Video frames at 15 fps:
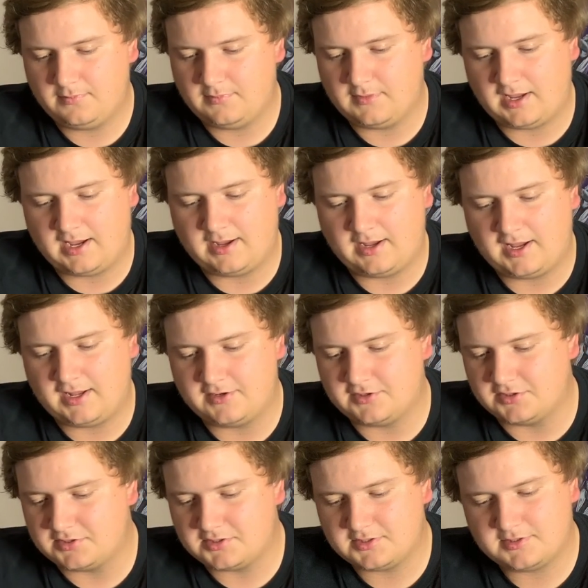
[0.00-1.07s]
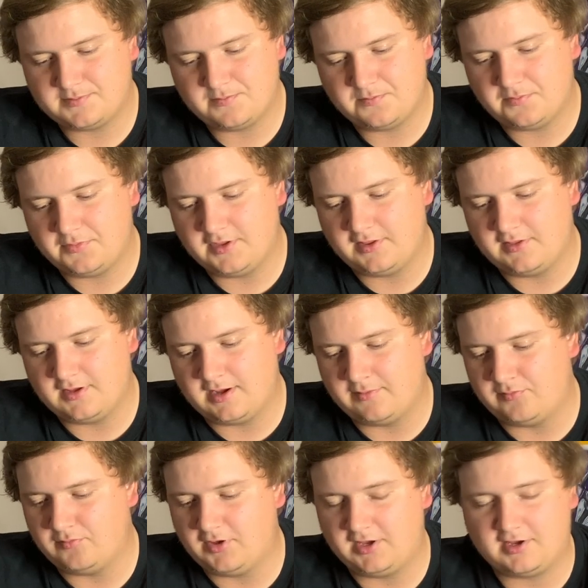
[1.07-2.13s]

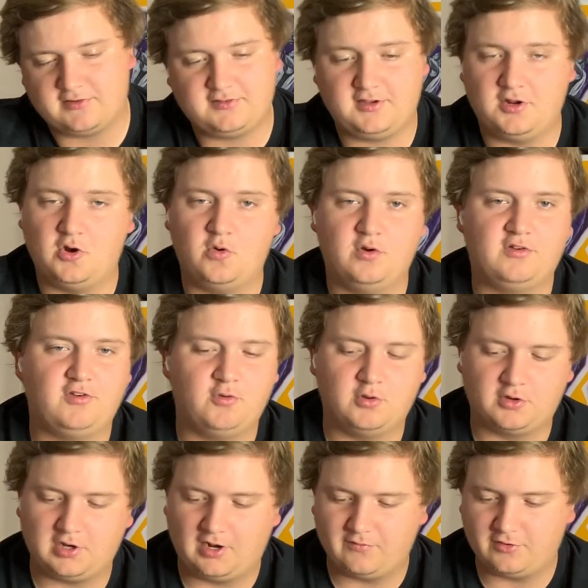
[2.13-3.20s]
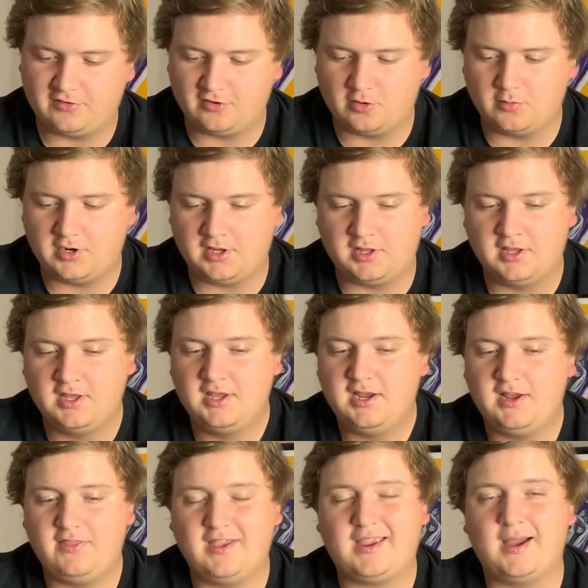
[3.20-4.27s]
I'm like I said, 0-2 in conference already,
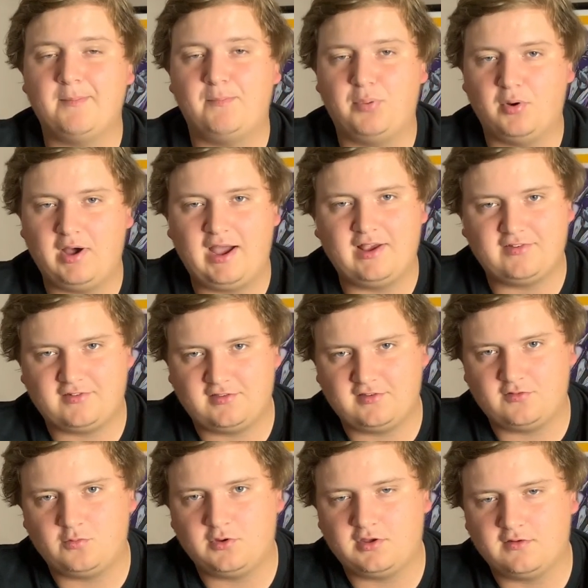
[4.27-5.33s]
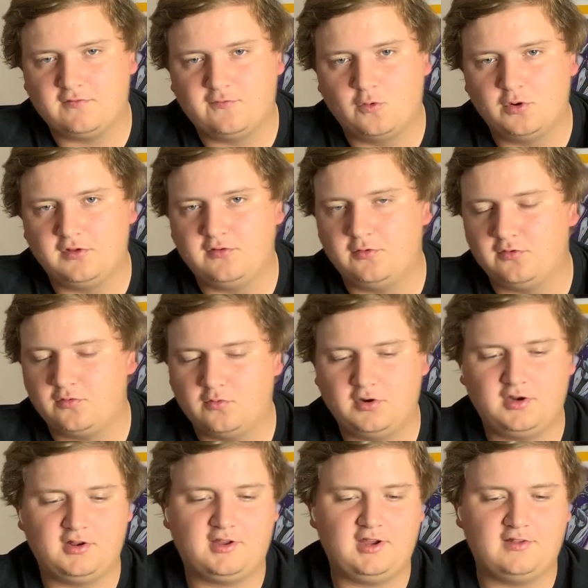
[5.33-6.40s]
and they got blasted this weekend,
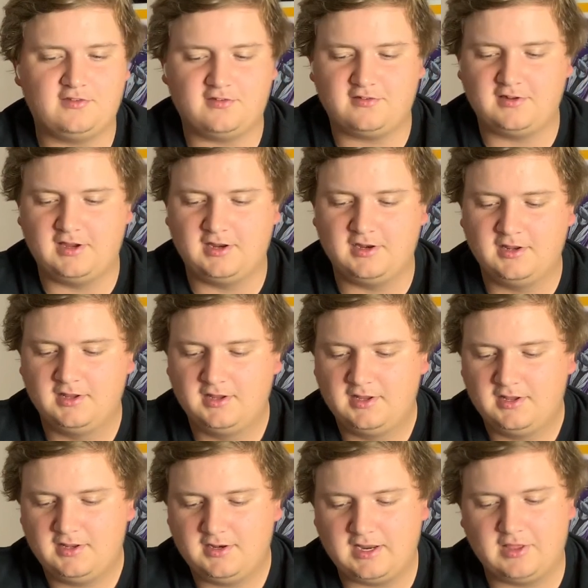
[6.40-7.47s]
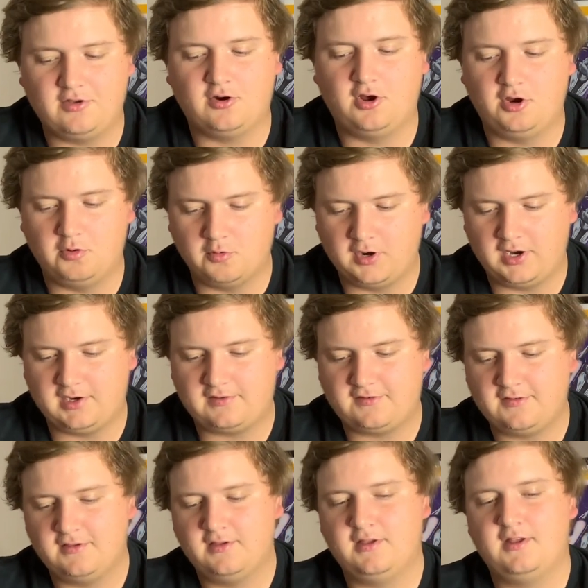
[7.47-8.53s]
42-20 to Kansas State. Now they're
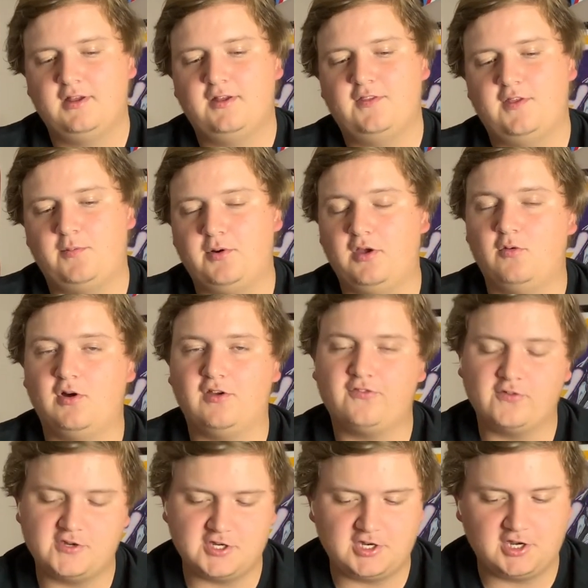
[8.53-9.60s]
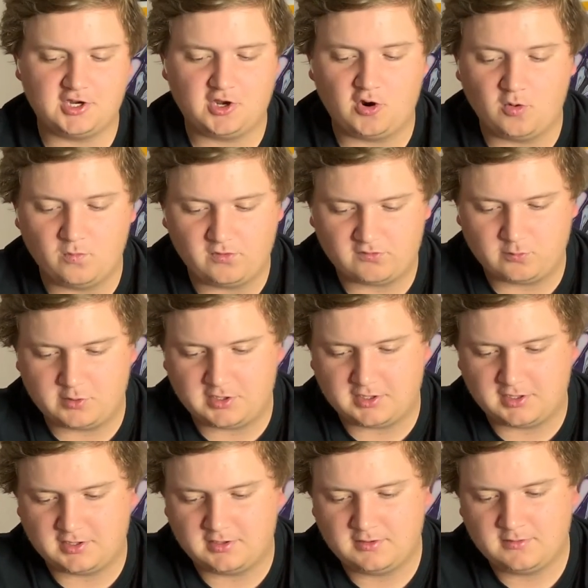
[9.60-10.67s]
unranked. They play West Virginia at home this
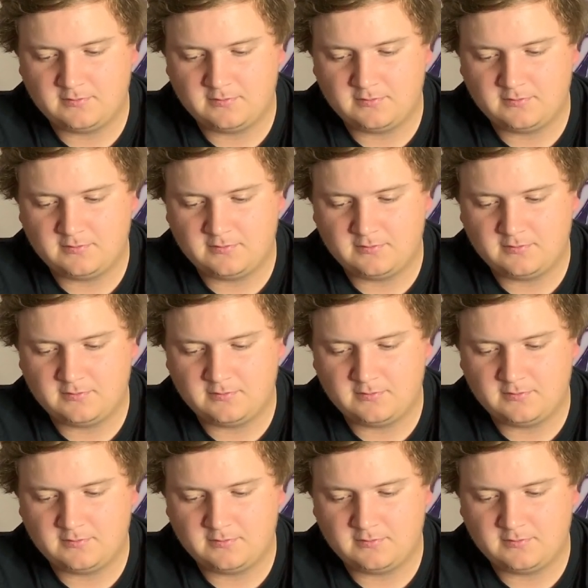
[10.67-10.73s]
weekend,